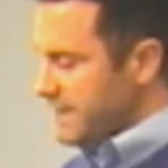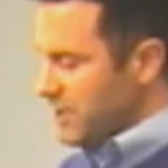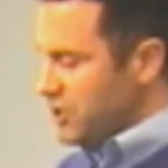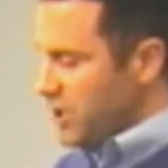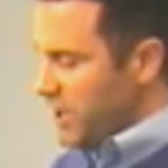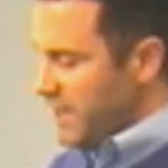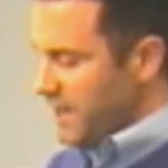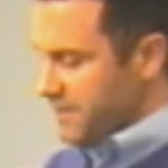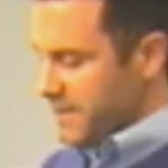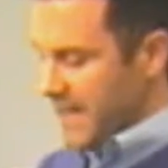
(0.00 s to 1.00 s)
It's that
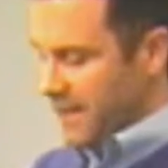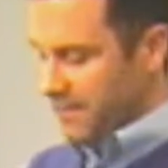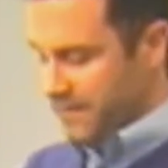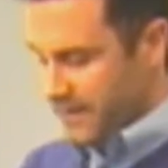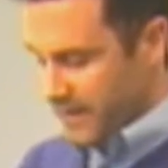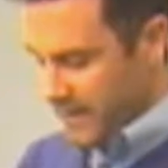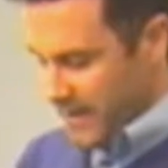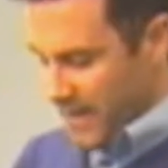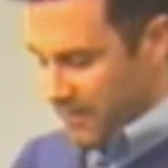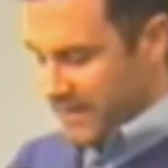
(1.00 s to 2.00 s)
journey of self,
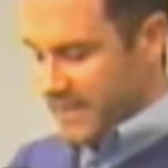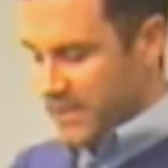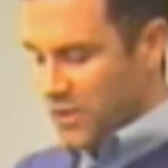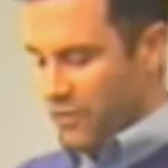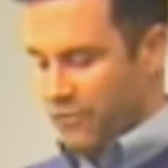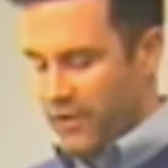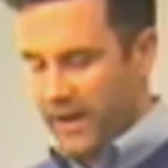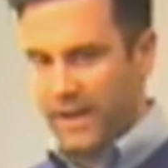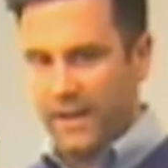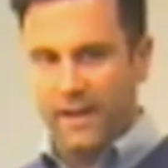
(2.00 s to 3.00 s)
that
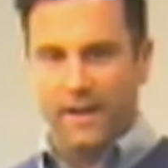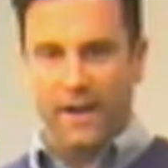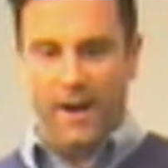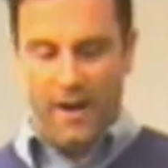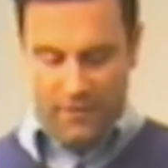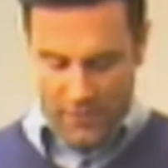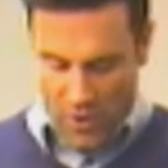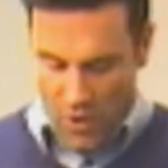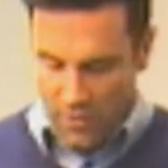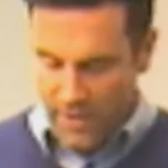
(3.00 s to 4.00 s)
discovery of
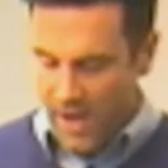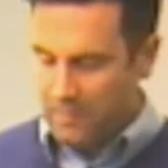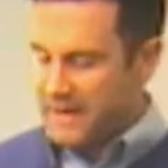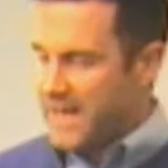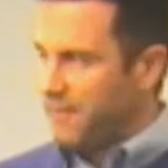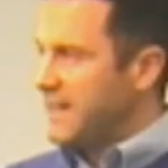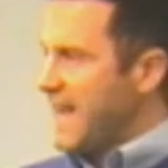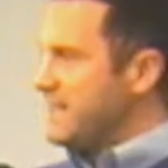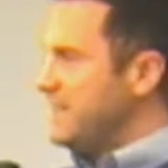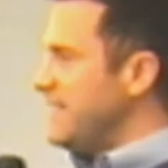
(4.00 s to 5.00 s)
who they are, but never
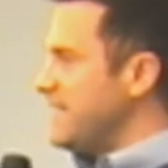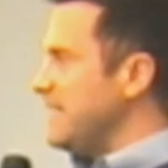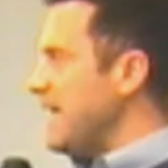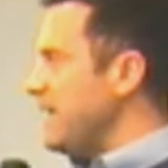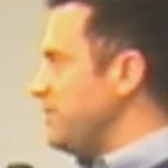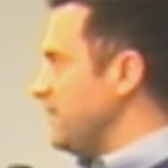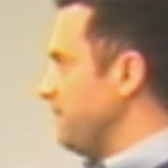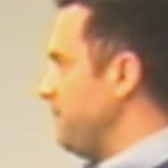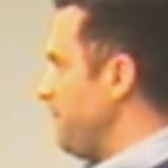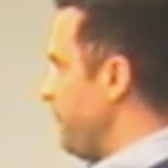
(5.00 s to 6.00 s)
getting to the destination.